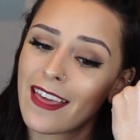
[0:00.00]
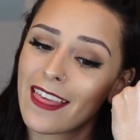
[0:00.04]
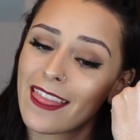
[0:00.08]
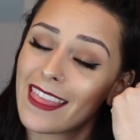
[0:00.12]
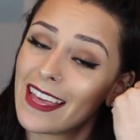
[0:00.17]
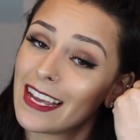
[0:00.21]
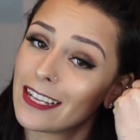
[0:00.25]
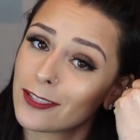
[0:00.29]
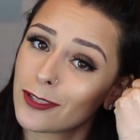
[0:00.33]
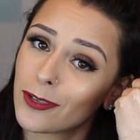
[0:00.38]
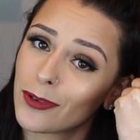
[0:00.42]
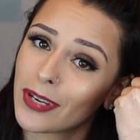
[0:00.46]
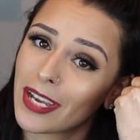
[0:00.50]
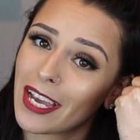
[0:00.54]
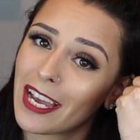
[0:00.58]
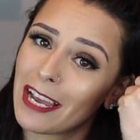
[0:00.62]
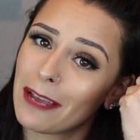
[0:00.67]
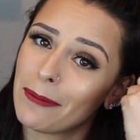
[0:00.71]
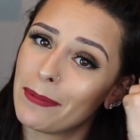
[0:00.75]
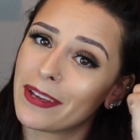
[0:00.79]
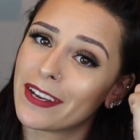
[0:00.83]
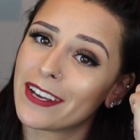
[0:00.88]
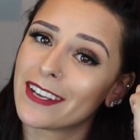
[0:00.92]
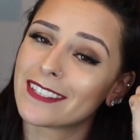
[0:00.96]
That's
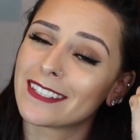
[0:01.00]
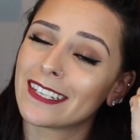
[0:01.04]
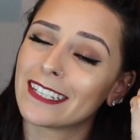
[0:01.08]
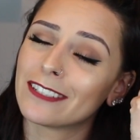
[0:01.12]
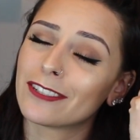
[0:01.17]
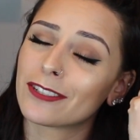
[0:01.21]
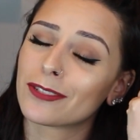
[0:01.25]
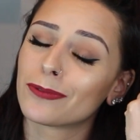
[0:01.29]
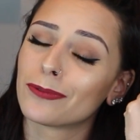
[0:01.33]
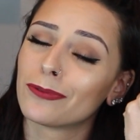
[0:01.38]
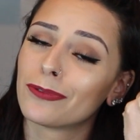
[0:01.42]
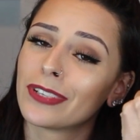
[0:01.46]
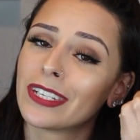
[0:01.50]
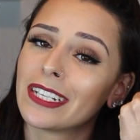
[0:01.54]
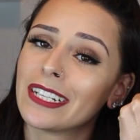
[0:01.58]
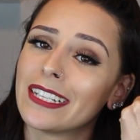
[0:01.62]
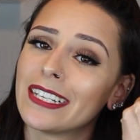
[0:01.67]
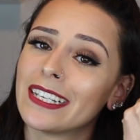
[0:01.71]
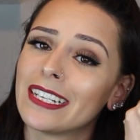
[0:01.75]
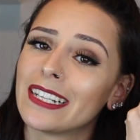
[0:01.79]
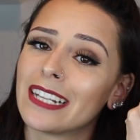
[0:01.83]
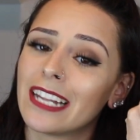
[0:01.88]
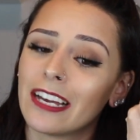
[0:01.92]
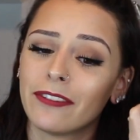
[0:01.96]
okay because I just
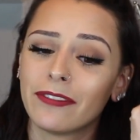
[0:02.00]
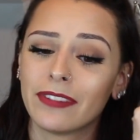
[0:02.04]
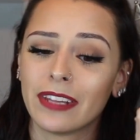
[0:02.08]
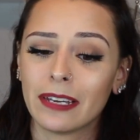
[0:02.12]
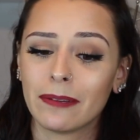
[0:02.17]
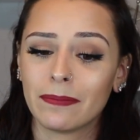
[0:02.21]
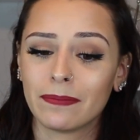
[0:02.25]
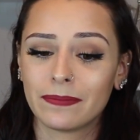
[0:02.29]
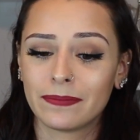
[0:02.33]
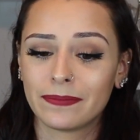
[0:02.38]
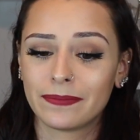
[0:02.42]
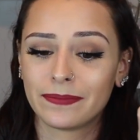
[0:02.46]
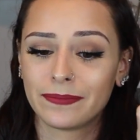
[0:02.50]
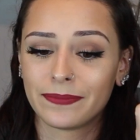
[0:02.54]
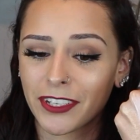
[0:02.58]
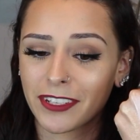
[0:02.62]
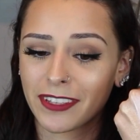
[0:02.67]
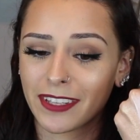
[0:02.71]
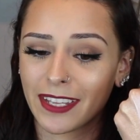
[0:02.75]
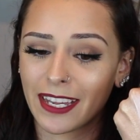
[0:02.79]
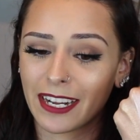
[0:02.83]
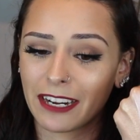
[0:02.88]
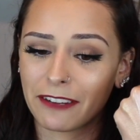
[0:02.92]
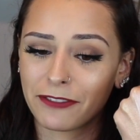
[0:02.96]
really love them. Look
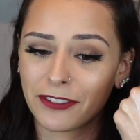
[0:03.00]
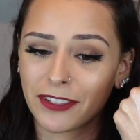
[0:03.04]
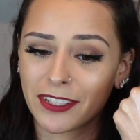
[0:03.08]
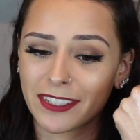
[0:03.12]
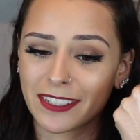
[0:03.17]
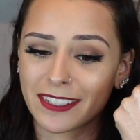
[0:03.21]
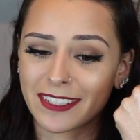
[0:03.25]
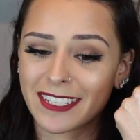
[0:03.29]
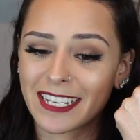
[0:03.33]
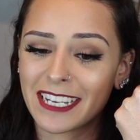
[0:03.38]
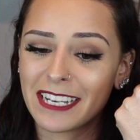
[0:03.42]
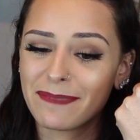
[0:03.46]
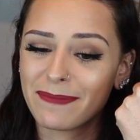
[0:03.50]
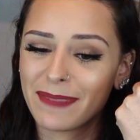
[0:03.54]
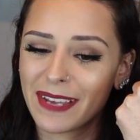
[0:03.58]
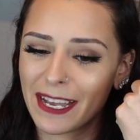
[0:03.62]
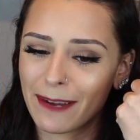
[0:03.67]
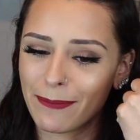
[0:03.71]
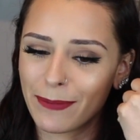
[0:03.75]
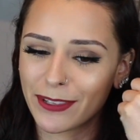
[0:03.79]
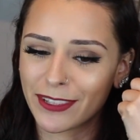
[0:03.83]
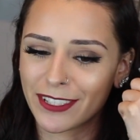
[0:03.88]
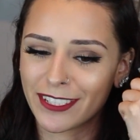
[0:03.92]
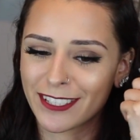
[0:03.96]
at that. I feel like the Tin
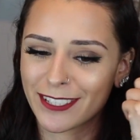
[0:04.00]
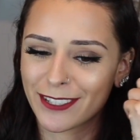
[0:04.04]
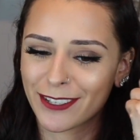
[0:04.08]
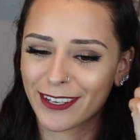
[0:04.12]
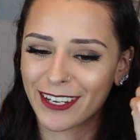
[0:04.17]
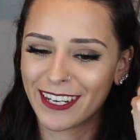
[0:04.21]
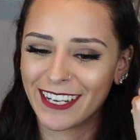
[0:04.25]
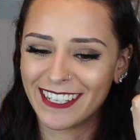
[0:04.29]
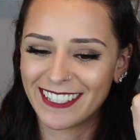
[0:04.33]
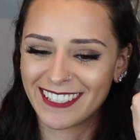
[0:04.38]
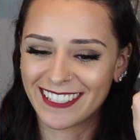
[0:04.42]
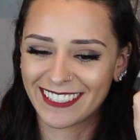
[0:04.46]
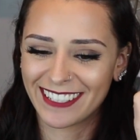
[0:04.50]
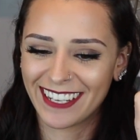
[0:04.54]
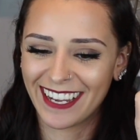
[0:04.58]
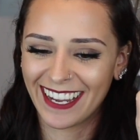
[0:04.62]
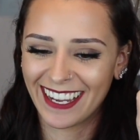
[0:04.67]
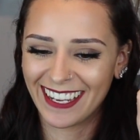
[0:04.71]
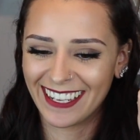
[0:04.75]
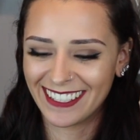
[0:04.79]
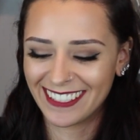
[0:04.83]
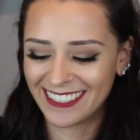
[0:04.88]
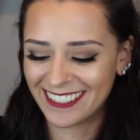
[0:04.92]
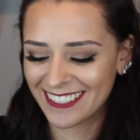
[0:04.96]
Man with this crazy
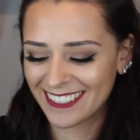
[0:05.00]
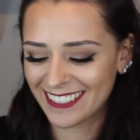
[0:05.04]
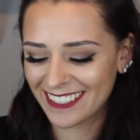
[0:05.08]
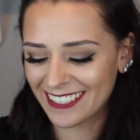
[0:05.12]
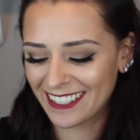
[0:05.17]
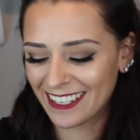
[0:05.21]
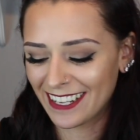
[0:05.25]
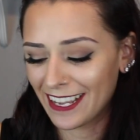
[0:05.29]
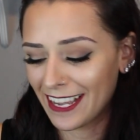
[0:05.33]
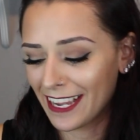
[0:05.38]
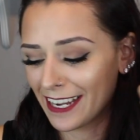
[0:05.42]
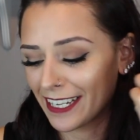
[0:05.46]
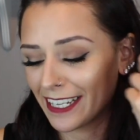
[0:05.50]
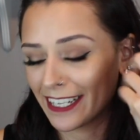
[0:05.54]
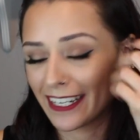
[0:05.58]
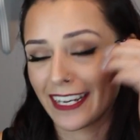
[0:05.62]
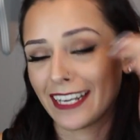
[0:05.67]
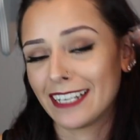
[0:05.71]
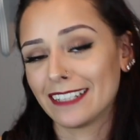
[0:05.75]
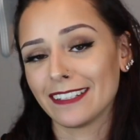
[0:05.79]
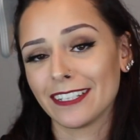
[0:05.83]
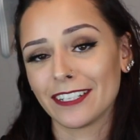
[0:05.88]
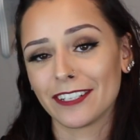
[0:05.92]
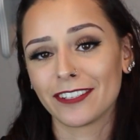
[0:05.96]
hand. I got a
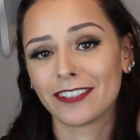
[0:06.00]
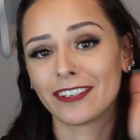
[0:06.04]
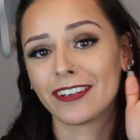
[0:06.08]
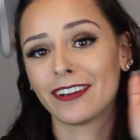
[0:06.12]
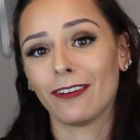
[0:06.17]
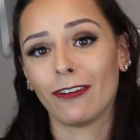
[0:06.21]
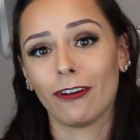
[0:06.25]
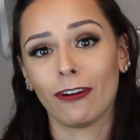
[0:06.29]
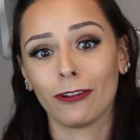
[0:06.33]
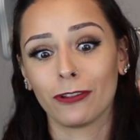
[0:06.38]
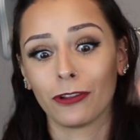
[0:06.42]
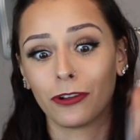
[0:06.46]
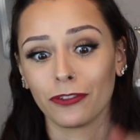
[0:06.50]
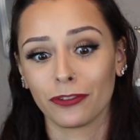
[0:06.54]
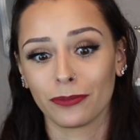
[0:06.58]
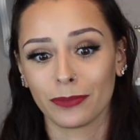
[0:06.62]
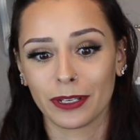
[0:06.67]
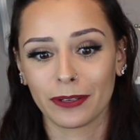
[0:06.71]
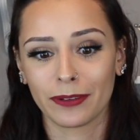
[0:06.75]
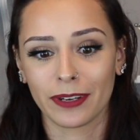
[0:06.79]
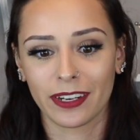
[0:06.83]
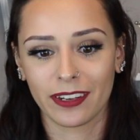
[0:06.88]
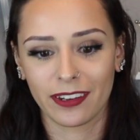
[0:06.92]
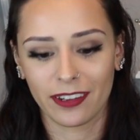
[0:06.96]
highlighter all over
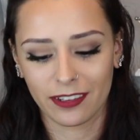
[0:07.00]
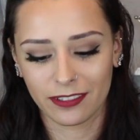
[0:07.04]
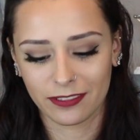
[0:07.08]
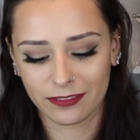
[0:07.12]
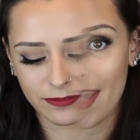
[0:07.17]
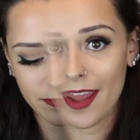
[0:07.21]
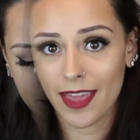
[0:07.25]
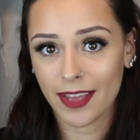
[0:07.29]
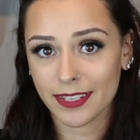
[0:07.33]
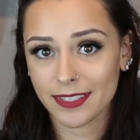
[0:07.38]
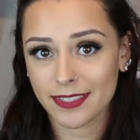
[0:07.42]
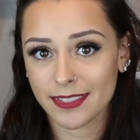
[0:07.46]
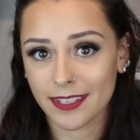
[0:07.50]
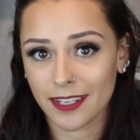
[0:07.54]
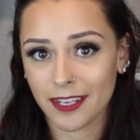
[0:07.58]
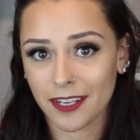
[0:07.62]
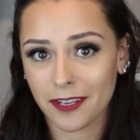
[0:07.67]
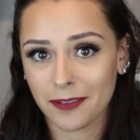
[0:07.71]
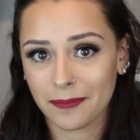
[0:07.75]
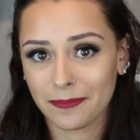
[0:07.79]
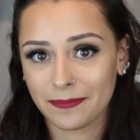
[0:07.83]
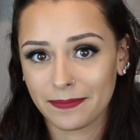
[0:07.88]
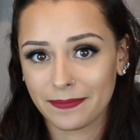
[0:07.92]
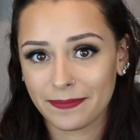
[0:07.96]
me right now. Next
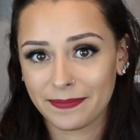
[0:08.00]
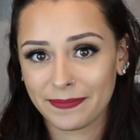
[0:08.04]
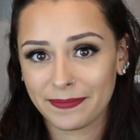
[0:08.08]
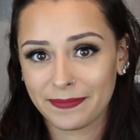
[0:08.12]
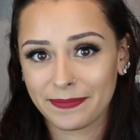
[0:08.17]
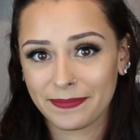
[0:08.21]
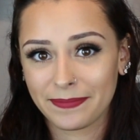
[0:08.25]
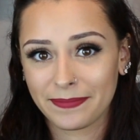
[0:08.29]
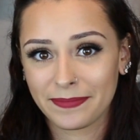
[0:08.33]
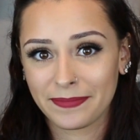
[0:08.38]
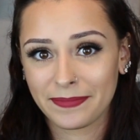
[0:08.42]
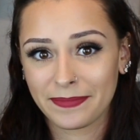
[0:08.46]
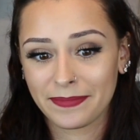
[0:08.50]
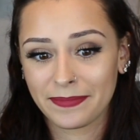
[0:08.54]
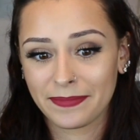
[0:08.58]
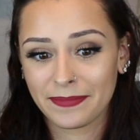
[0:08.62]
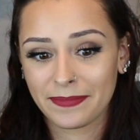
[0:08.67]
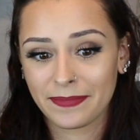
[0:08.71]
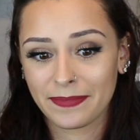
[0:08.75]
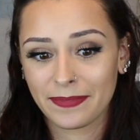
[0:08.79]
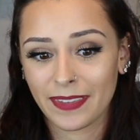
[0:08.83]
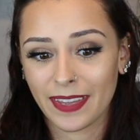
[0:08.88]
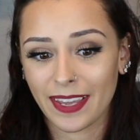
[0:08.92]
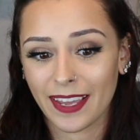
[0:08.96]
up,
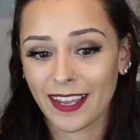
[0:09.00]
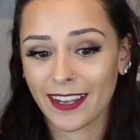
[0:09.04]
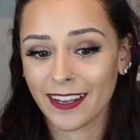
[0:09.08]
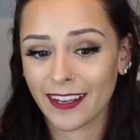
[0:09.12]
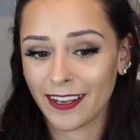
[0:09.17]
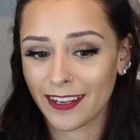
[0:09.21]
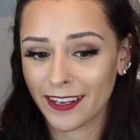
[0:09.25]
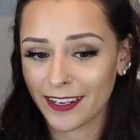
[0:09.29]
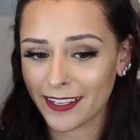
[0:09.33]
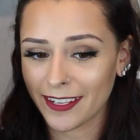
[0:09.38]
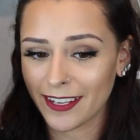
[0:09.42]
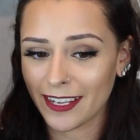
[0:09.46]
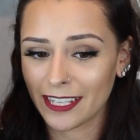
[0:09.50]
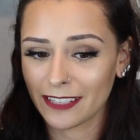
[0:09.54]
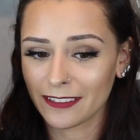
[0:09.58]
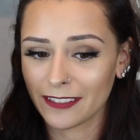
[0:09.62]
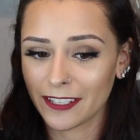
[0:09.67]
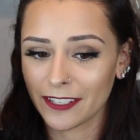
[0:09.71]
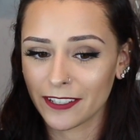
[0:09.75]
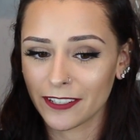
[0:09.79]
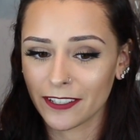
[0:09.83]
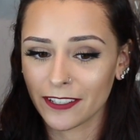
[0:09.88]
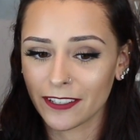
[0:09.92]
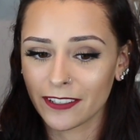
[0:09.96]
I got a
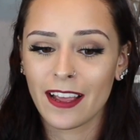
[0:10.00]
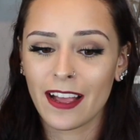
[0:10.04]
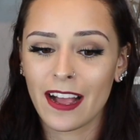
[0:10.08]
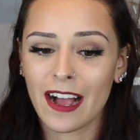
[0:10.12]
KYLIGHTER.